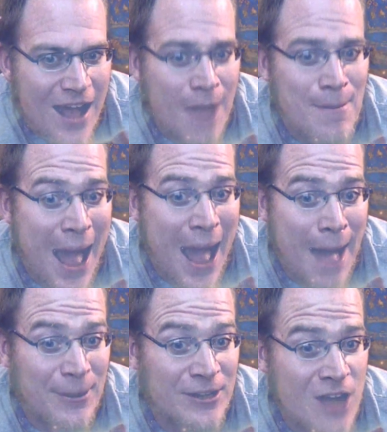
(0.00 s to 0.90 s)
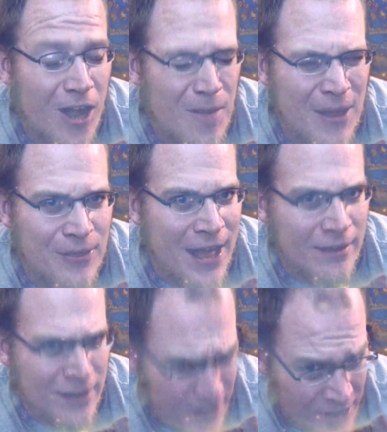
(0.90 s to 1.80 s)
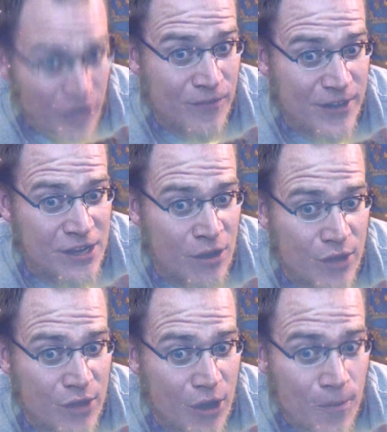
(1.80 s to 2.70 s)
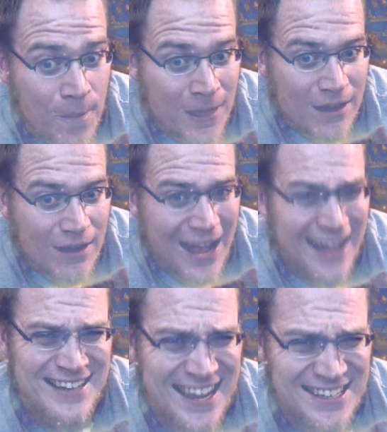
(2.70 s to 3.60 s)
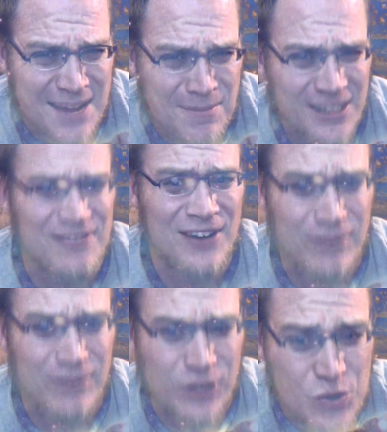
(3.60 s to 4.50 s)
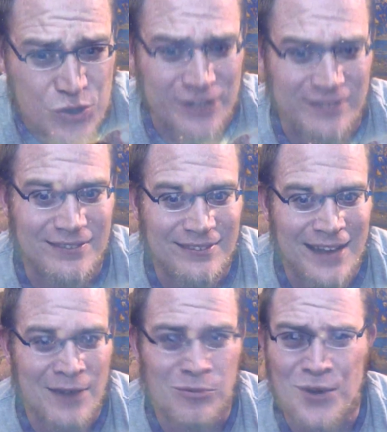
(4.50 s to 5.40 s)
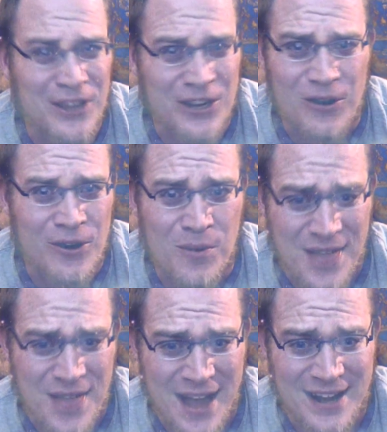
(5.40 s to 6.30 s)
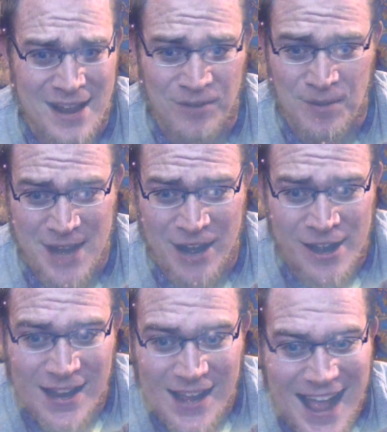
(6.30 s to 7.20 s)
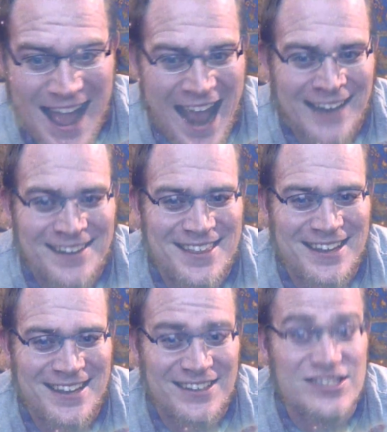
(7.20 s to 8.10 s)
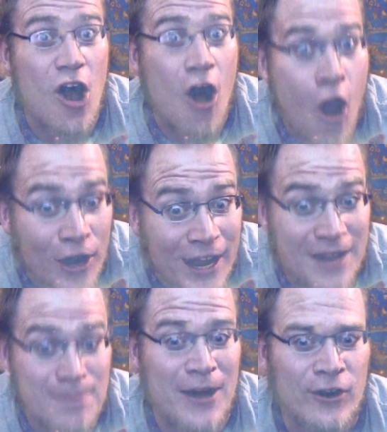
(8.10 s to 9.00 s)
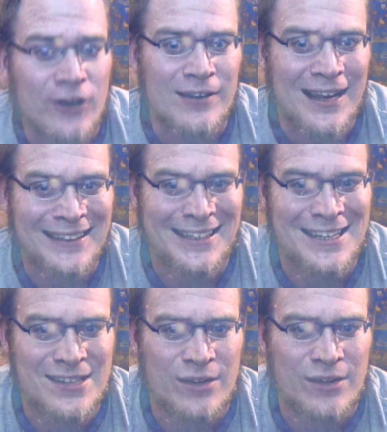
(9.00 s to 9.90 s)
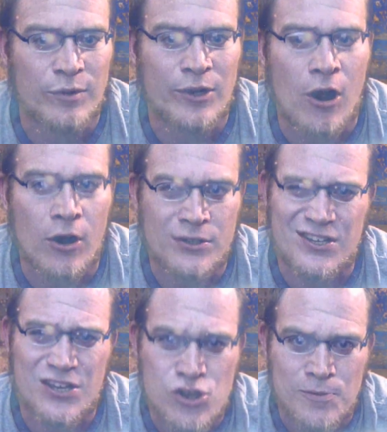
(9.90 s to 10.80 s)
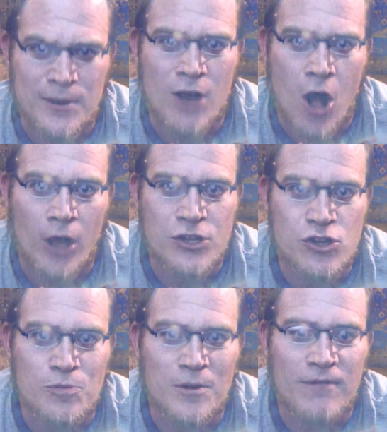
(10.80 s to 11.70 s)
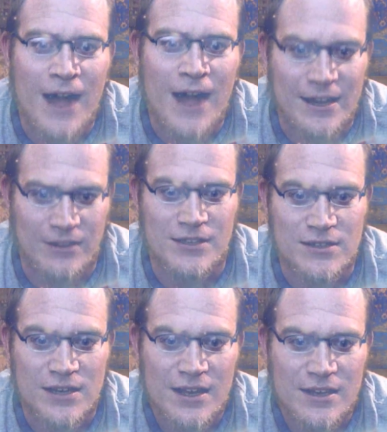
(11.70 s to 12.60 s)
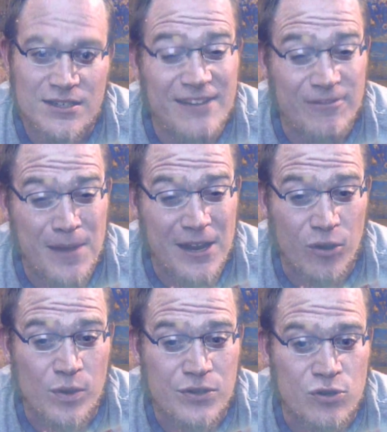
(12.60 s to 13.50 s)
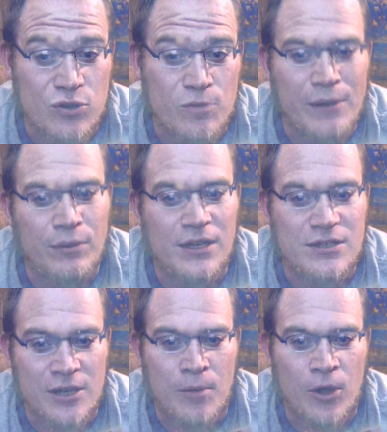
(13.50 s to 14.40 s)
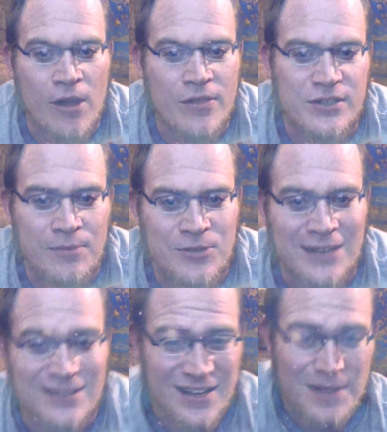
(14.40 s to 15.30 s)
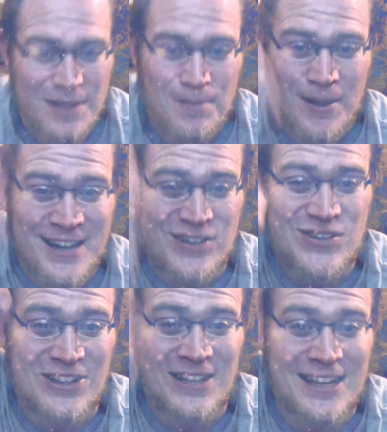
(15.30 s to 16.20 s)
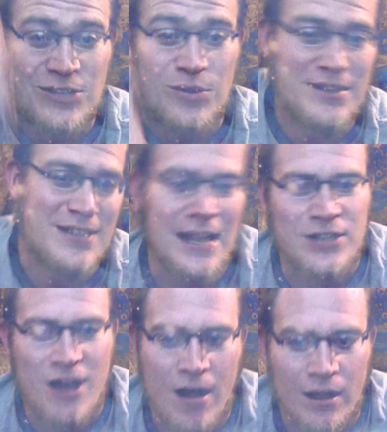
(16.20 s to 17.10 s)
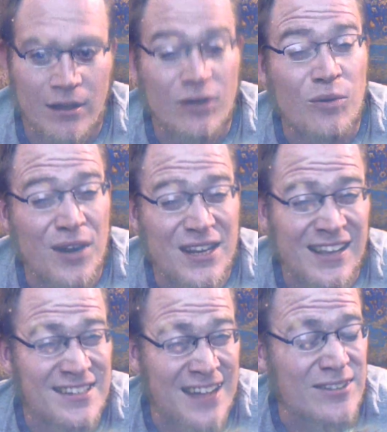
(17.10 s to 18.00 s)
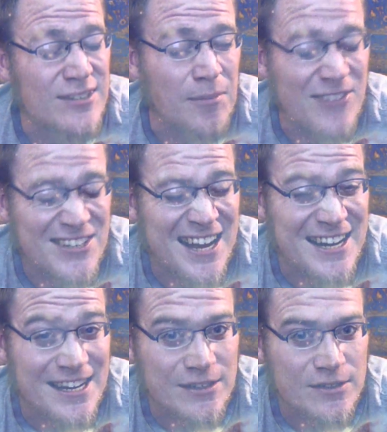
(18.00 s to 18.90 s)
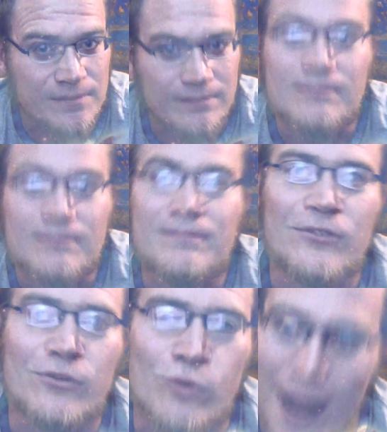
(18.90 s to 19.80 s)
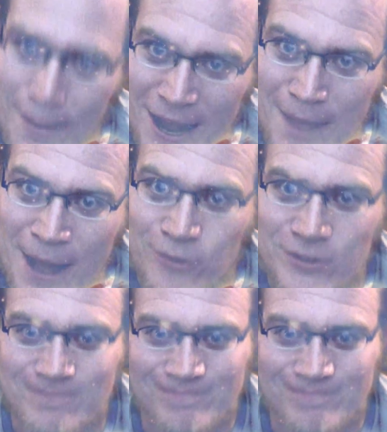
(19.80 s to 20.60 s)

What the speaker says: I'm happy to talk about that in another video, though. And yes, I believe in evolution. I really don't know where that came from, Gary. And things are getting better, at least in regards to human-on-human violence. Steven Pinker will soon be releasing a book on the subject, but here's a link to a TED Talk where he lays out some of his ideas. RabidApe out.